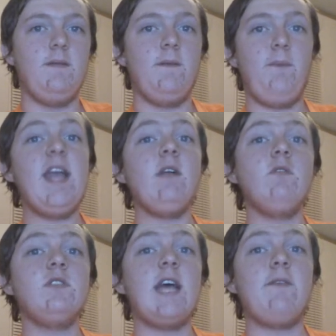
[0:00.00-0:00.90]
The
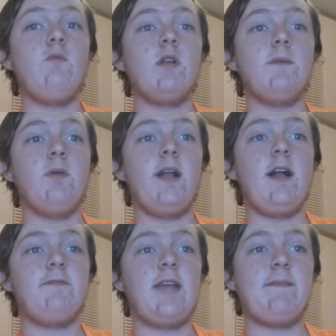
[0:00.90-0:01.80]
Bengals haven't won a
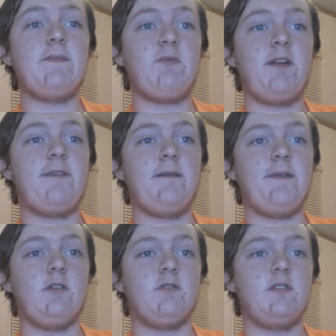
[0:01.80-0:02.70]
playoff game in twenty-five
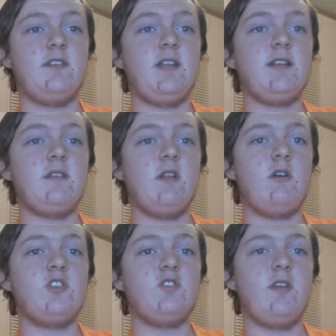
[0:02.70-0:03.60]
years, the sixth
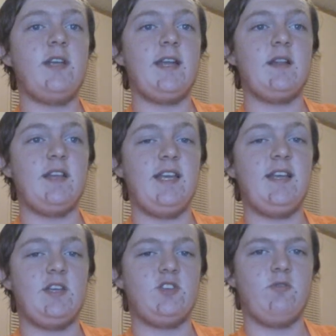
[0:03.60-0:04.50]
long streak in league
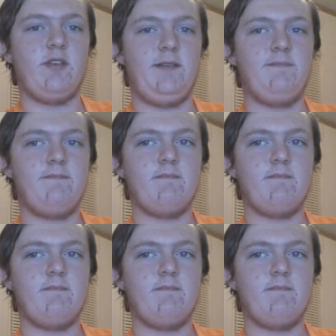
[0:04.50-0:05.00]
history.